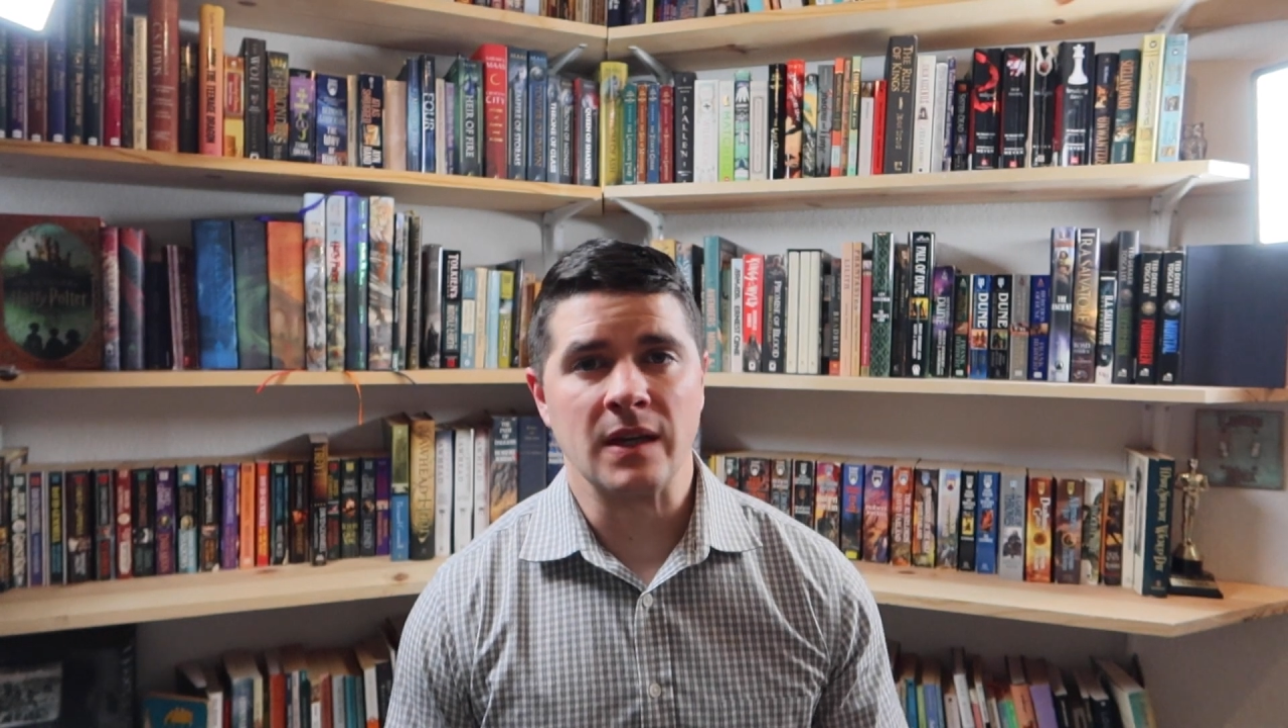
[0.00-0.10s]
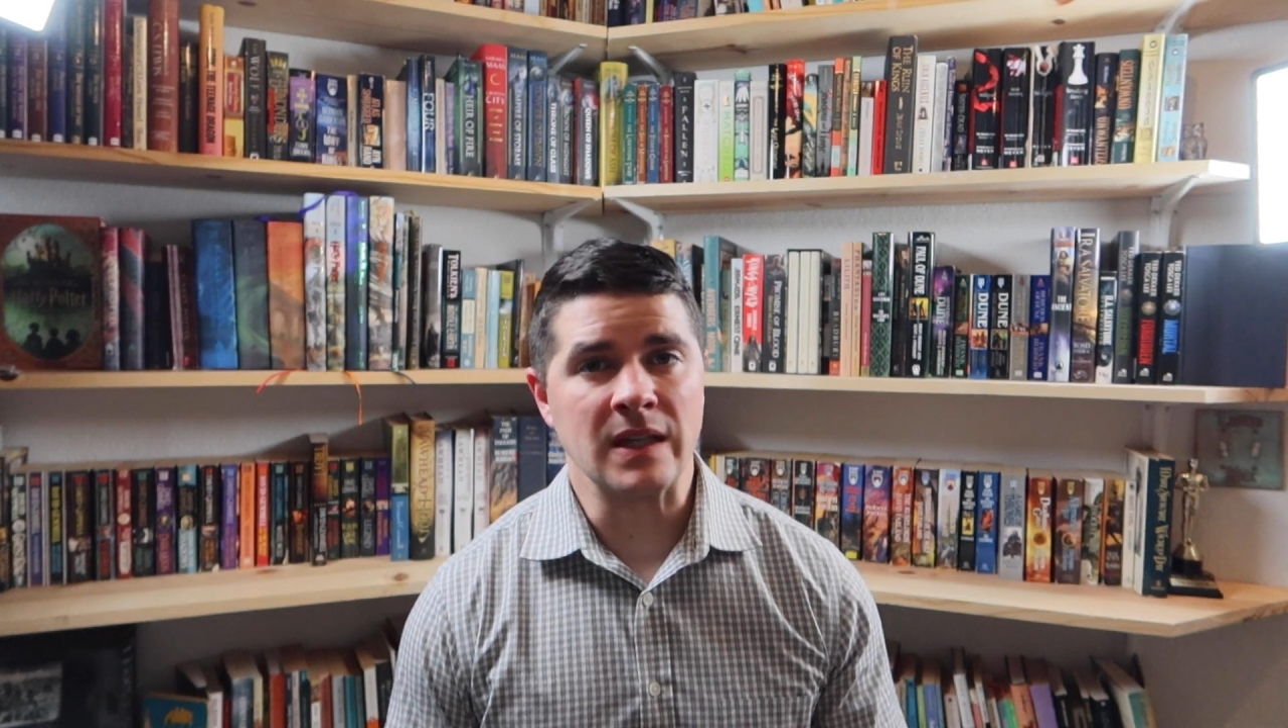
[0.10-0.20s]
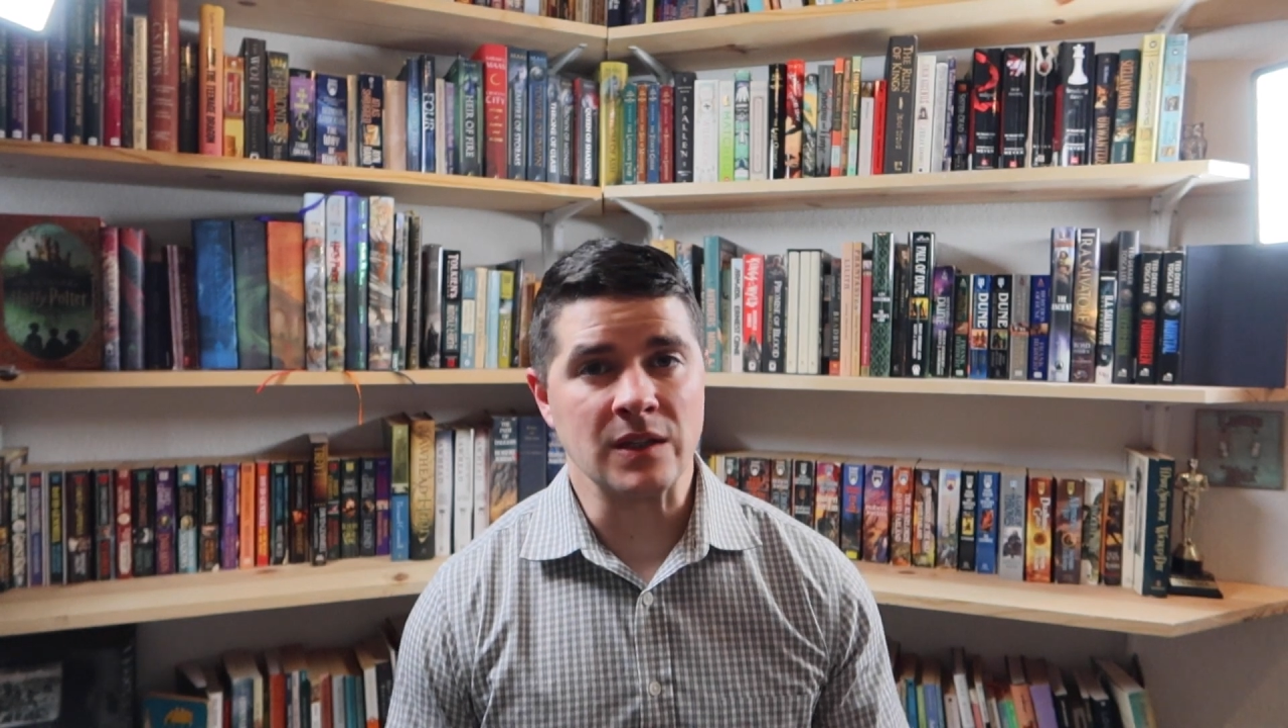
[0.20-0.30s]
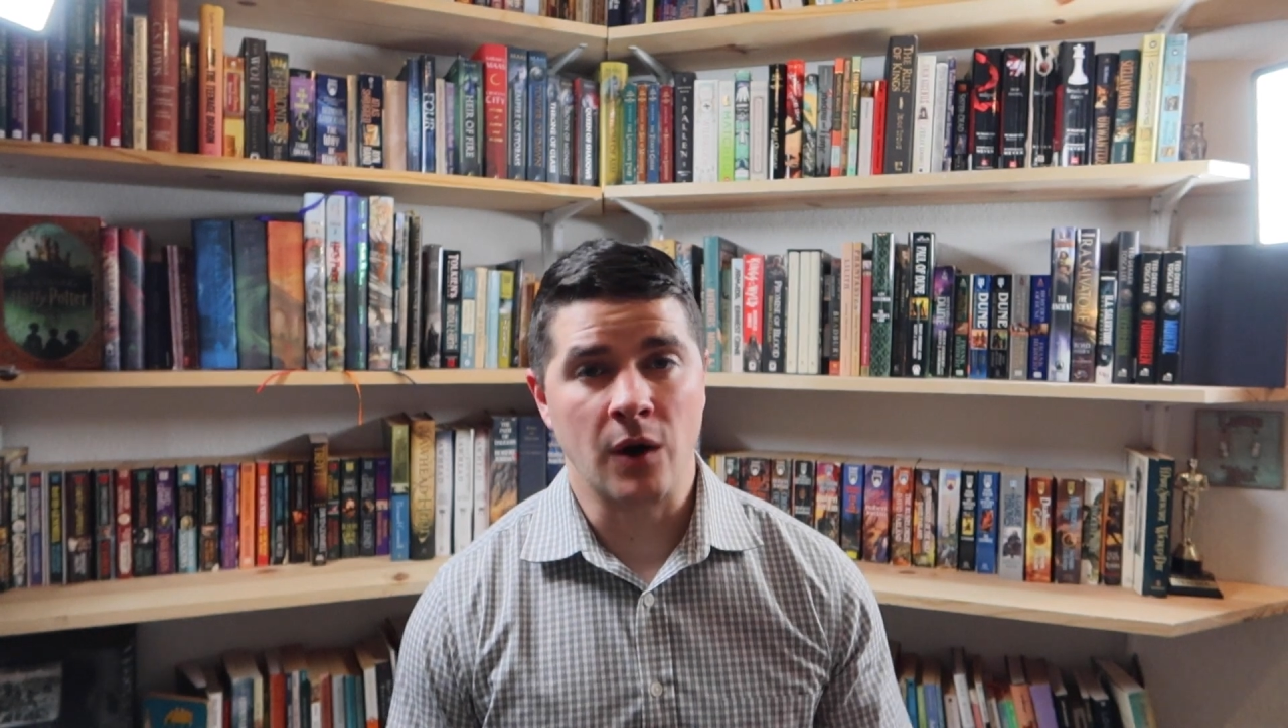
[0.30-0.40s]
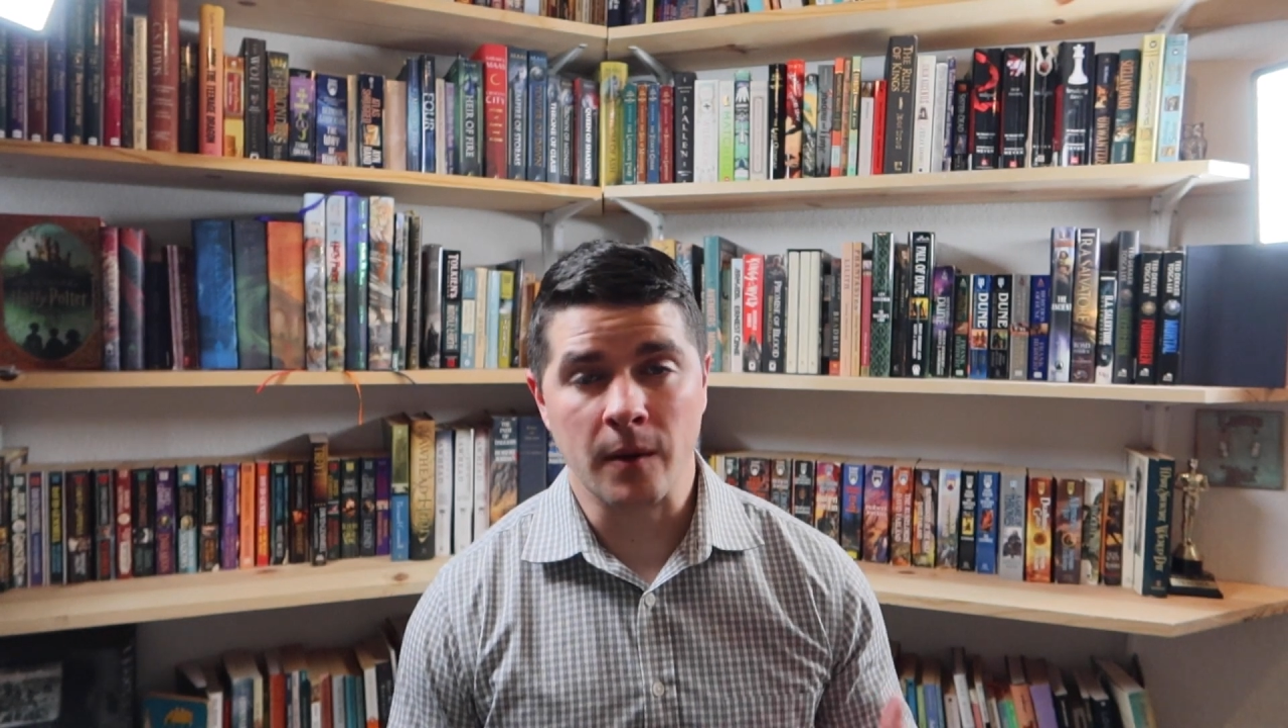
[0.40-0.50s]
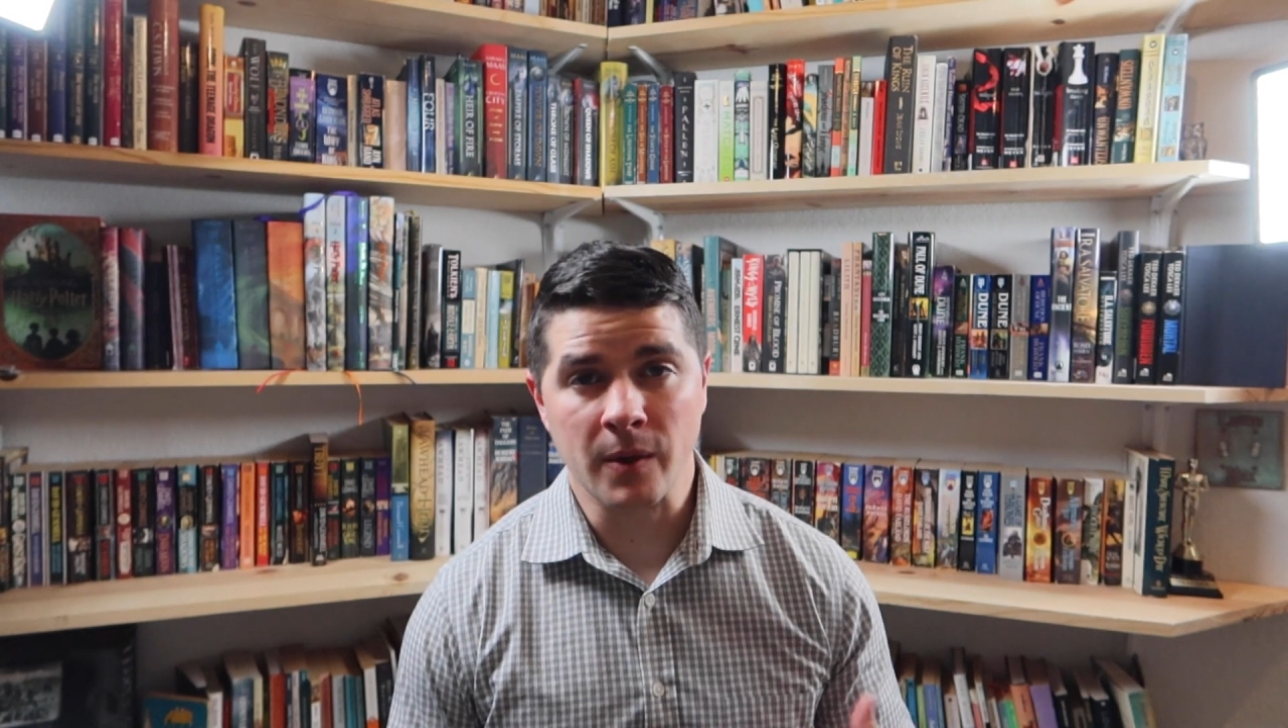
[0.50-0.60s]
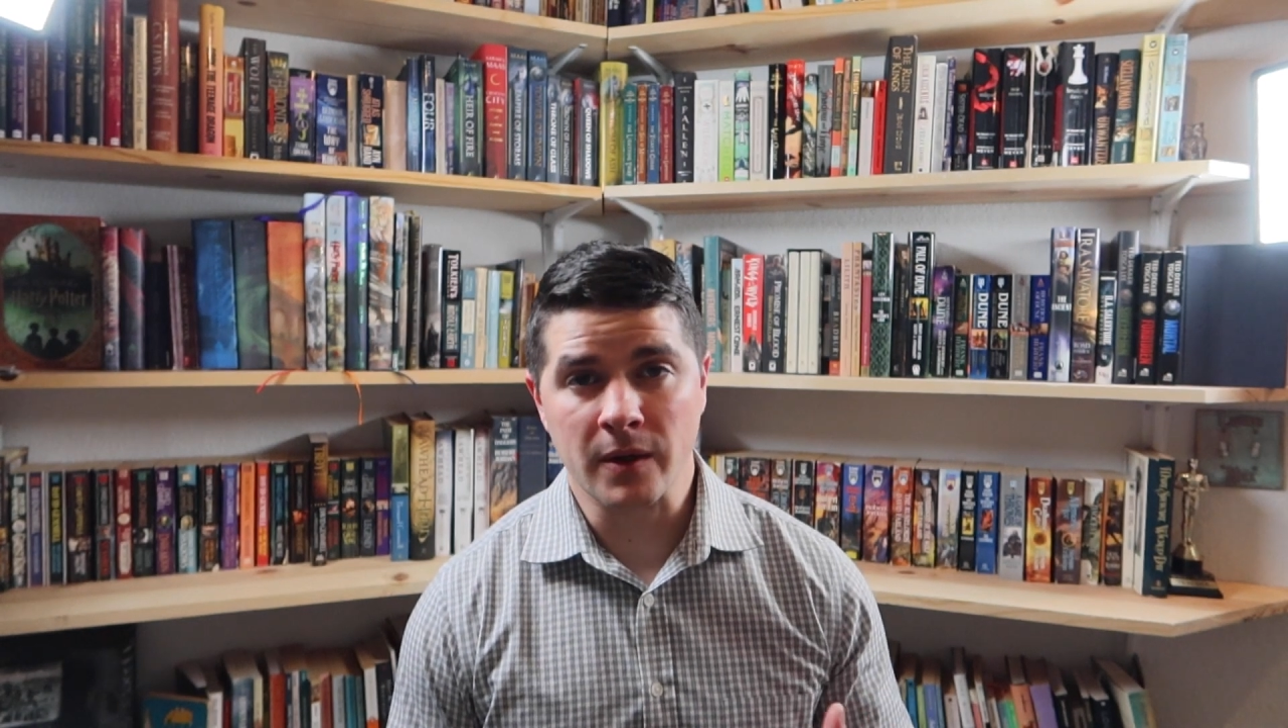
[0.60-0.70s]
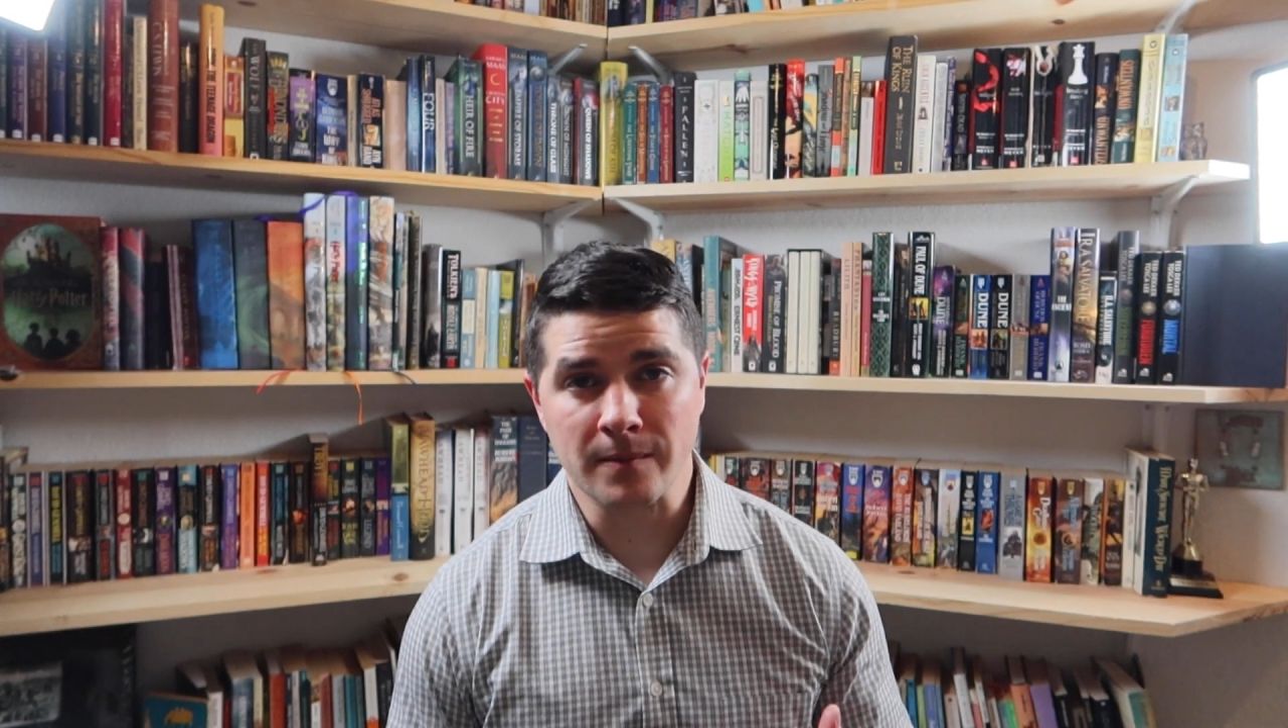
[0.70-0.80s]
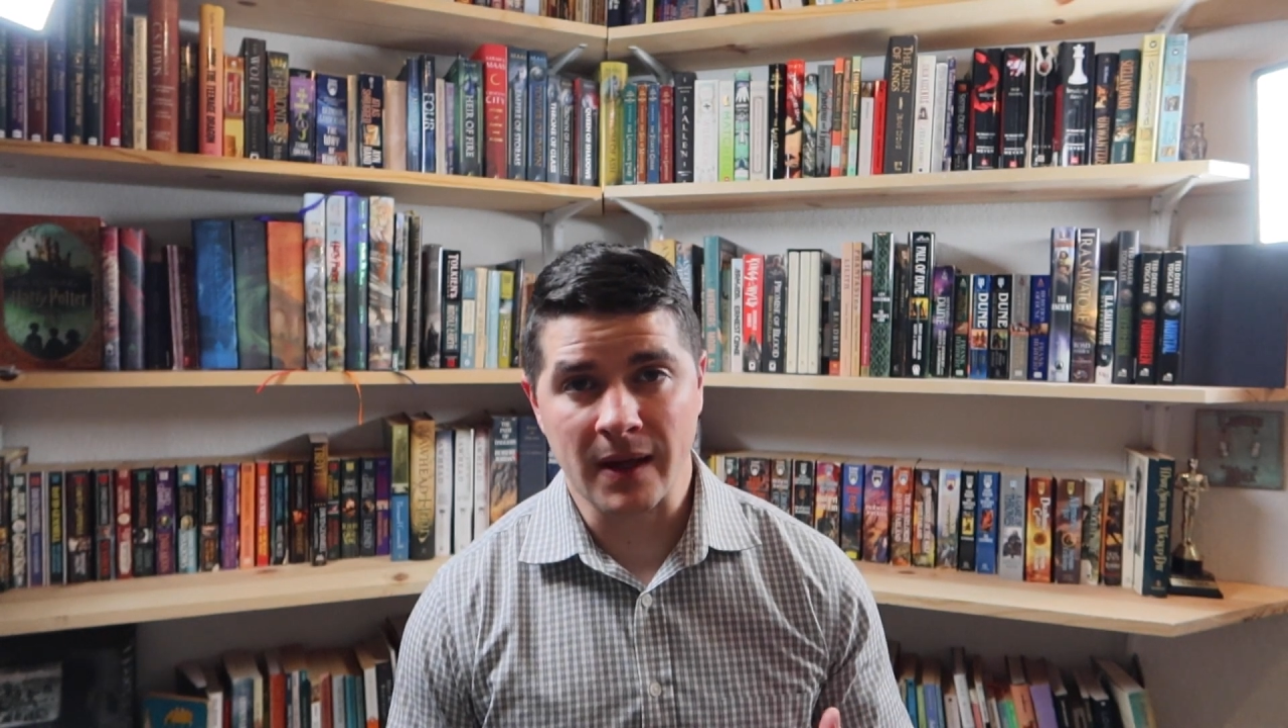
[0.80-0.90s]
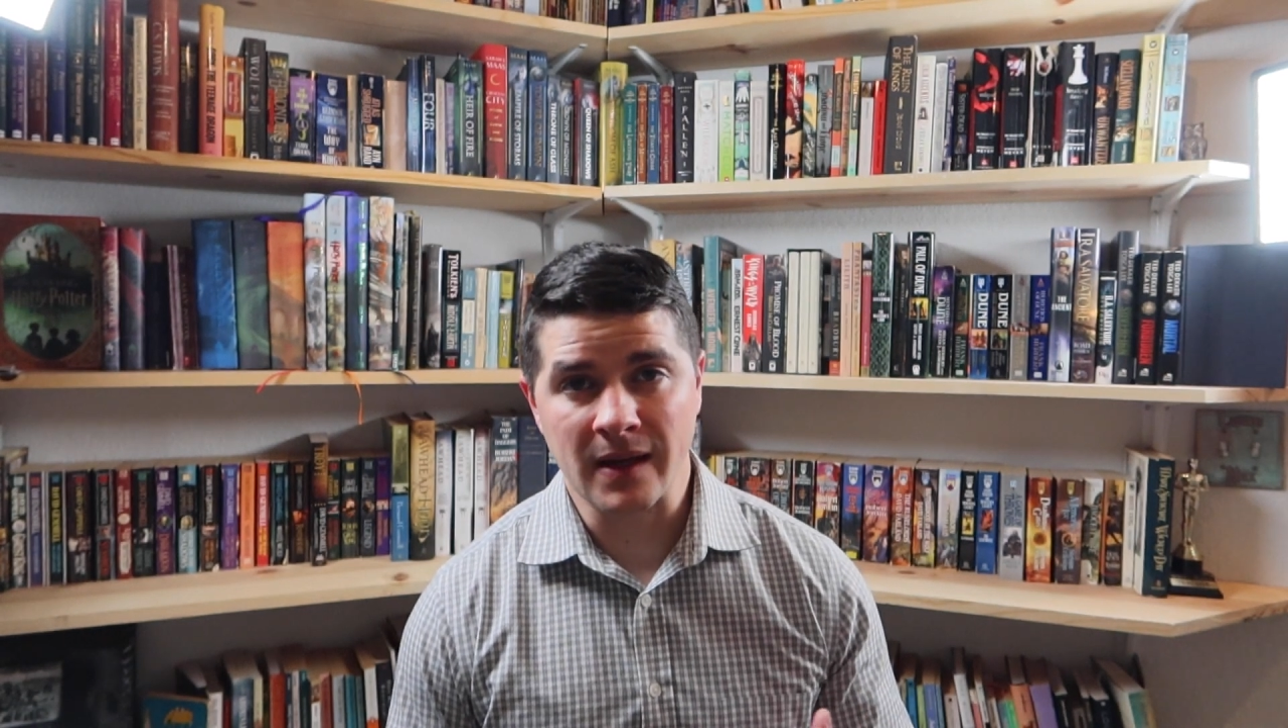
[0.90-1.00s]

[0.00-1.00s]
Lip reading: and he's heartbroken by